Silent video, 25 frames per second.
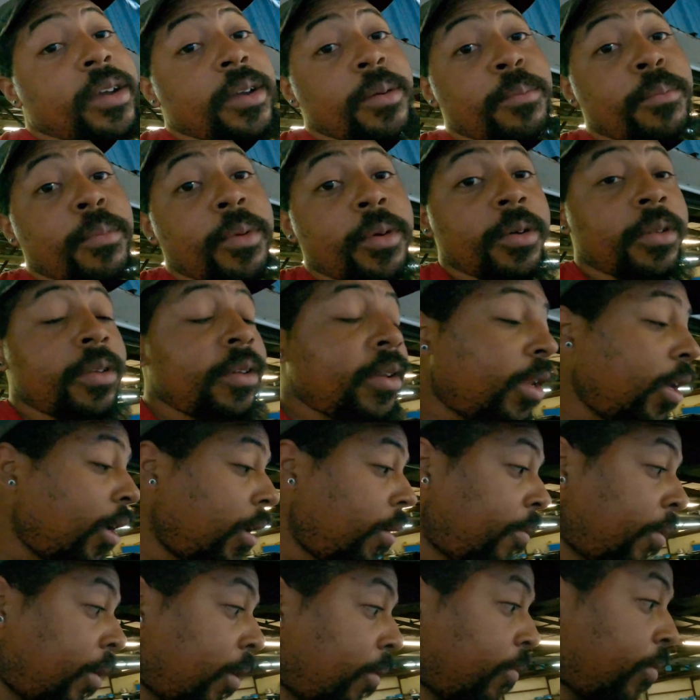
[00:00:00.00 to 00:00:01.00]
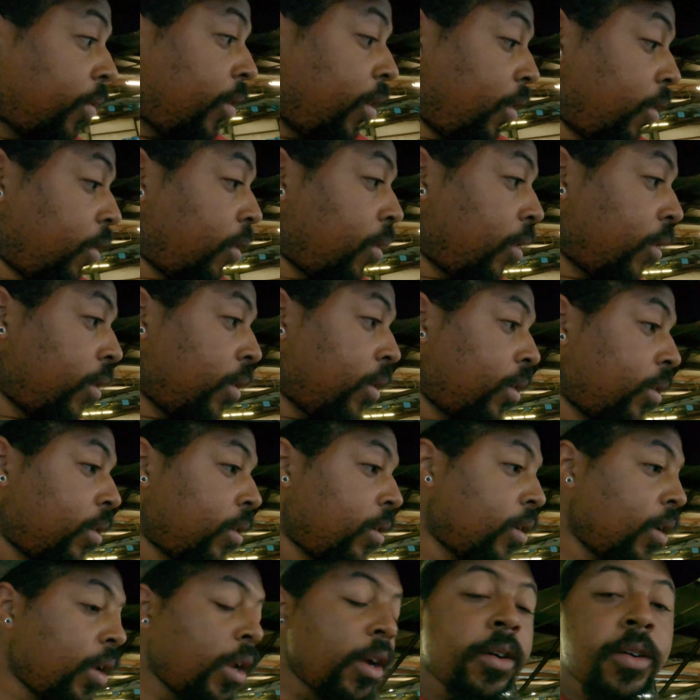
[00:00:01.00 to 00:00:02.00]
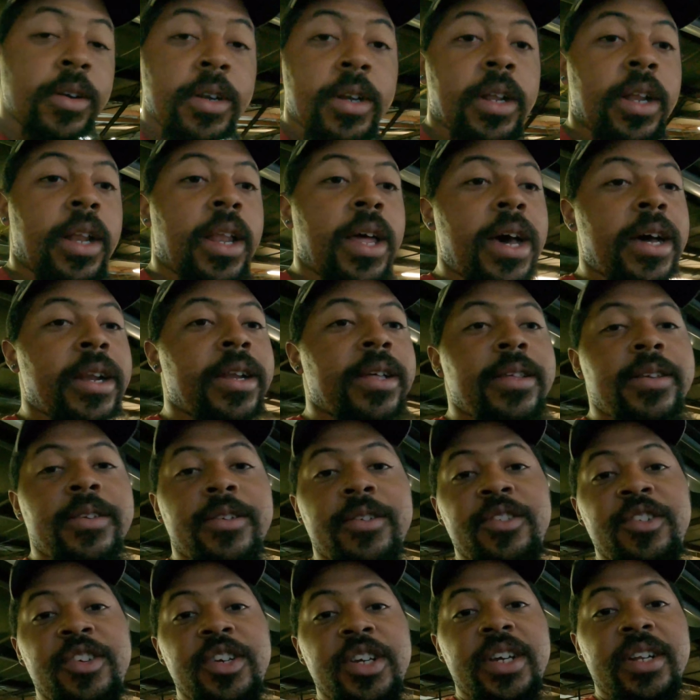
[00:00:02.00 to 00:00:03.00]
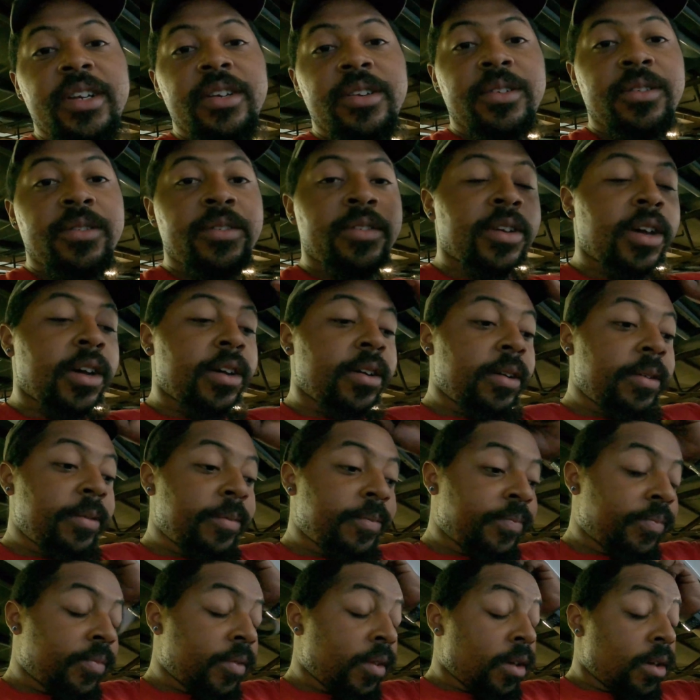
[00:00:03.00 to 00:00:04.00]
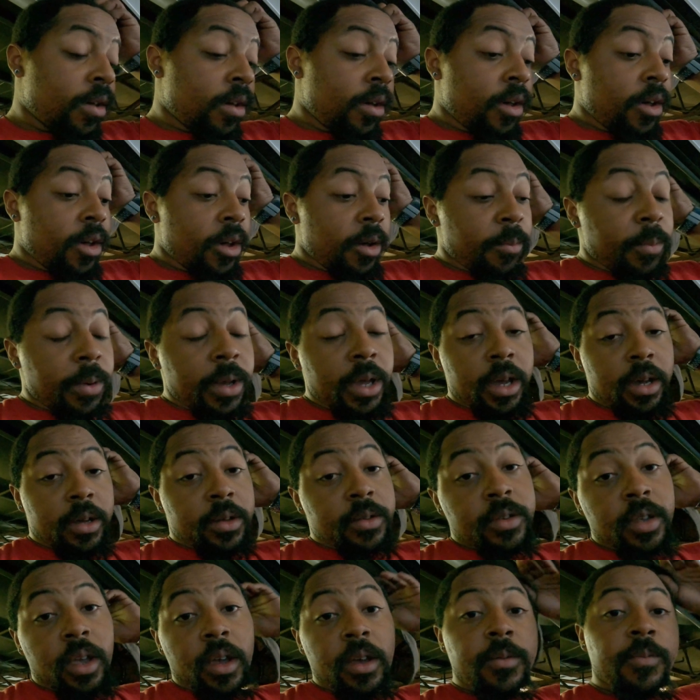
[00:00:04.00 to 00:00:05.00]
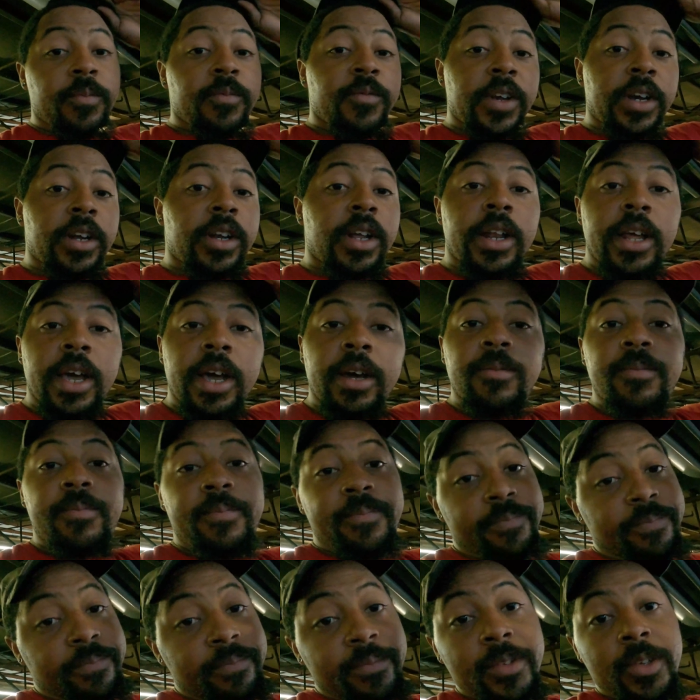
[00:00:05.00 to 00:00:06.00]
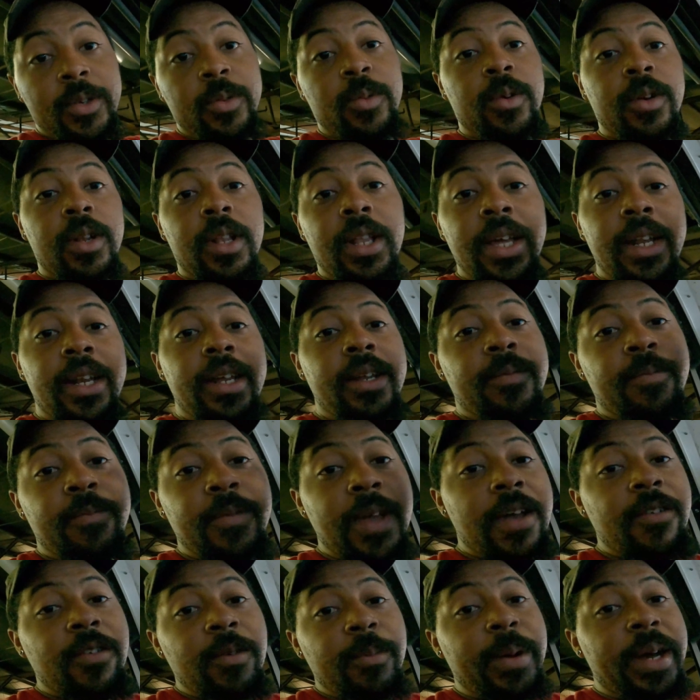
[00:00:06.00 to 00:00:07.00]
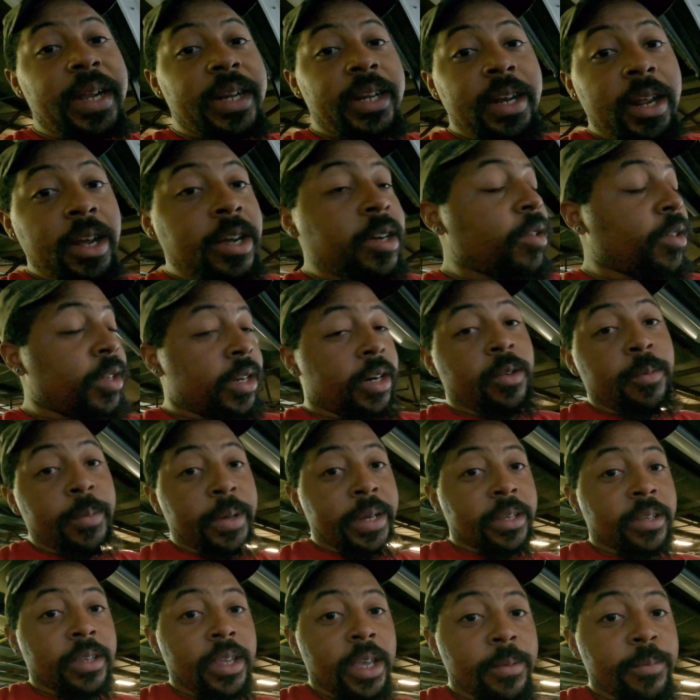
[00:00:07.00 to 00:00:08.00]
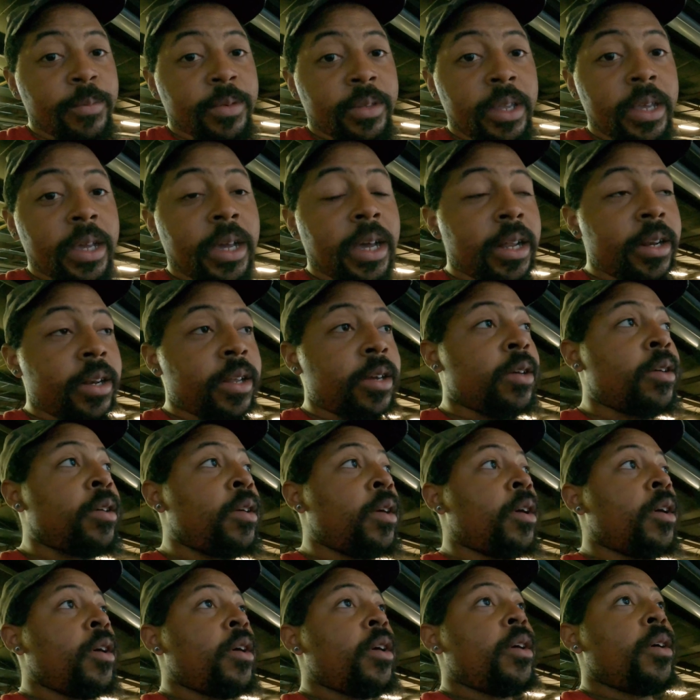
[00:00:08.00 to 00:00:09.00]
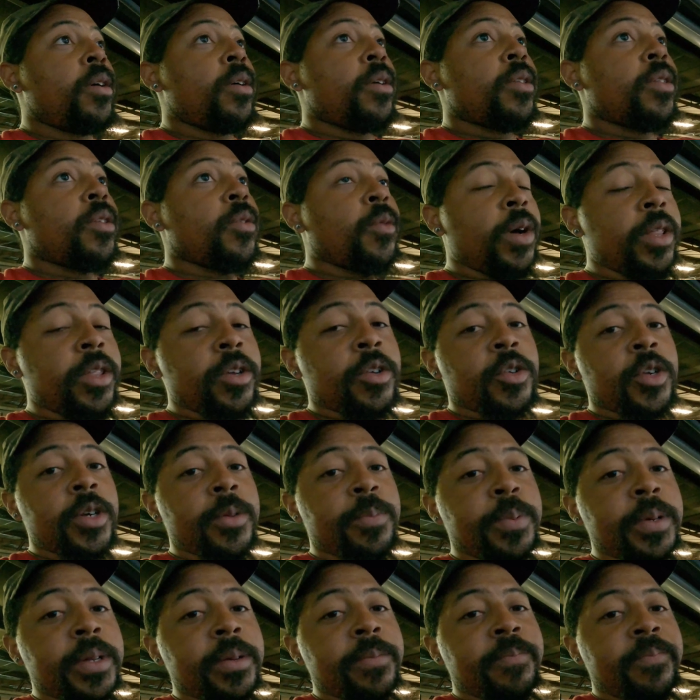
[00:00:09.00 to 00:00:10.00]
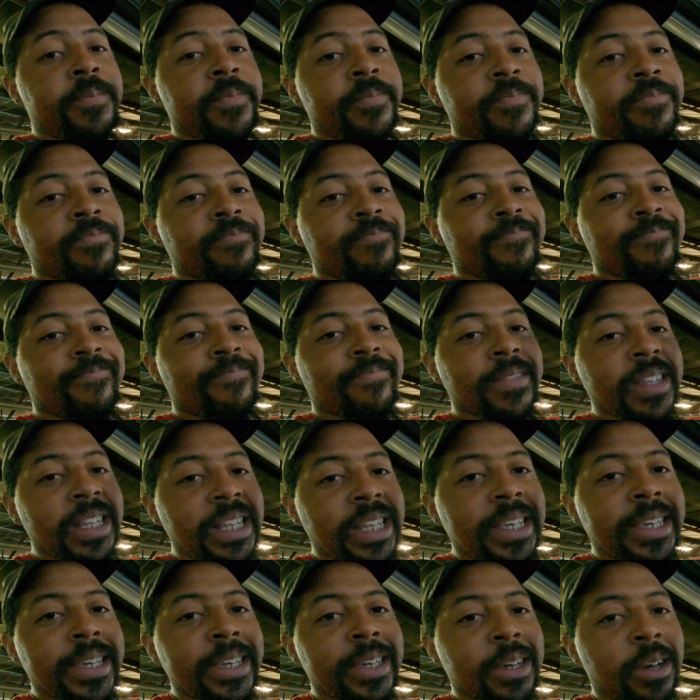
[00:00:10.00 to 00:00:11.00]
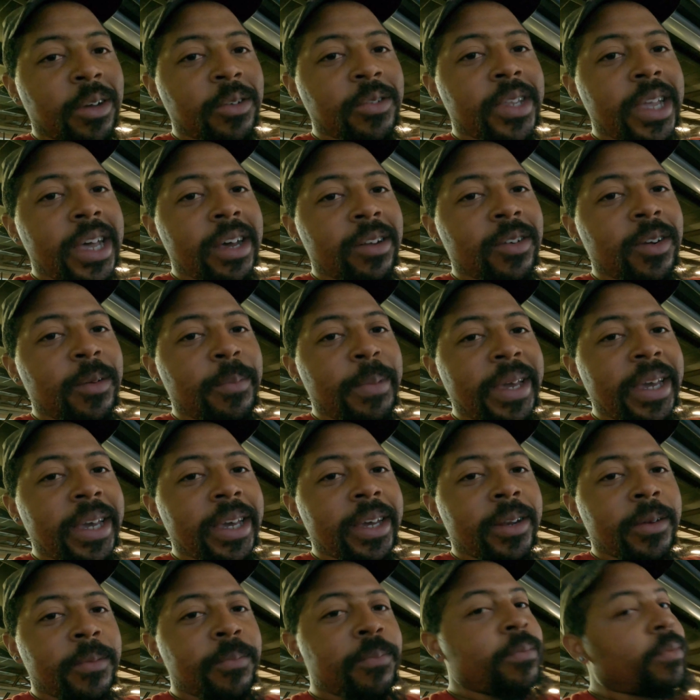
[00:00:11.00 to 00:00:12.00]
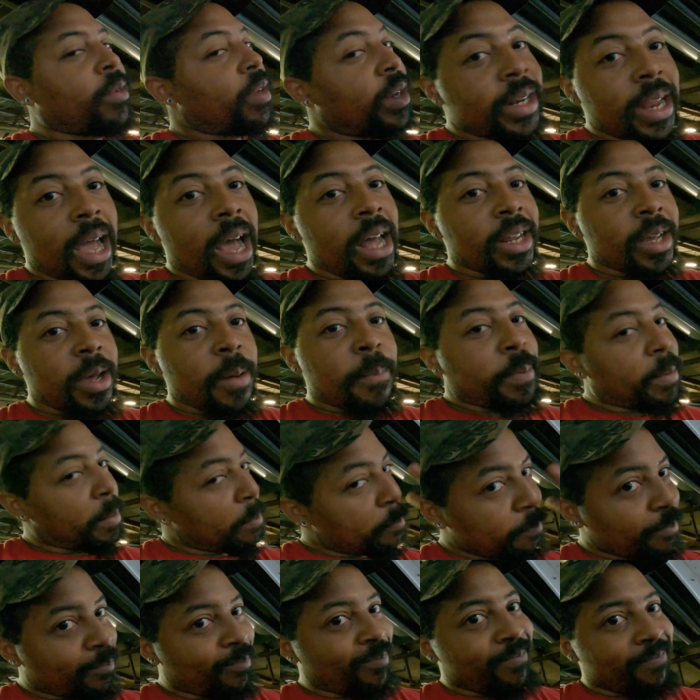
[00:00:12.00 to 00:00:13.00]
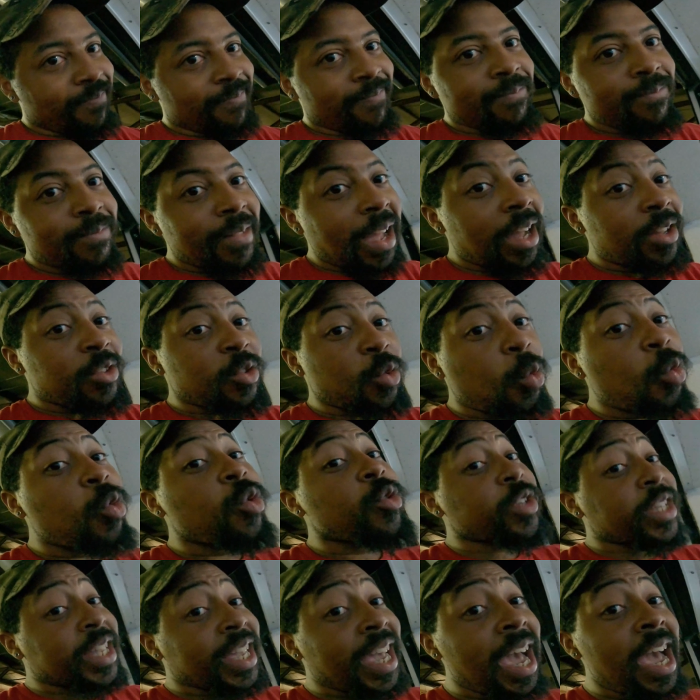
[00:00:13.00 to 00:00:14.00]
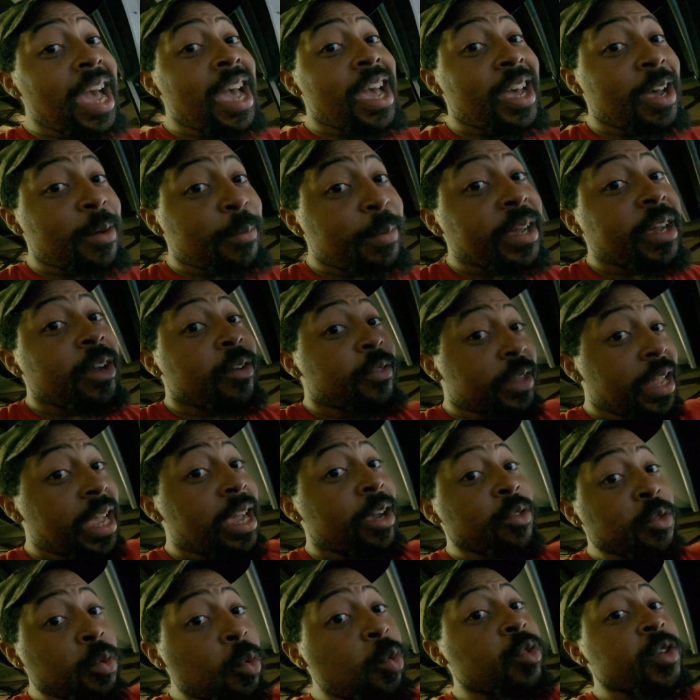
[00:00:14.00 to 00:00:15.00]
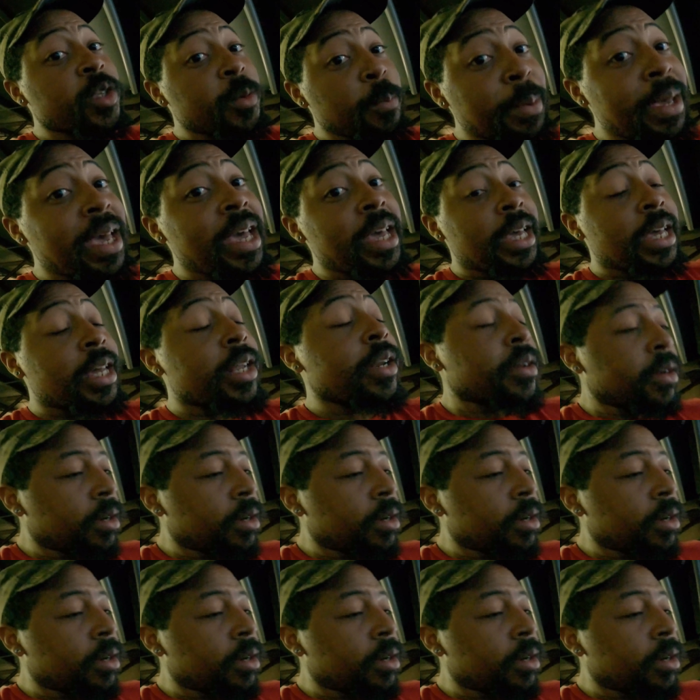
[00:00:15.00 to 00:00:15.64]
Boy's a dummy. I'm still learning a lot of this shit. So, but yeah, so figured that out. Just want to let everybody know so they don't make the same mistake I do. The weather stripping goes down on the bed, not up. Not towards the cab, it goes down towards the bed.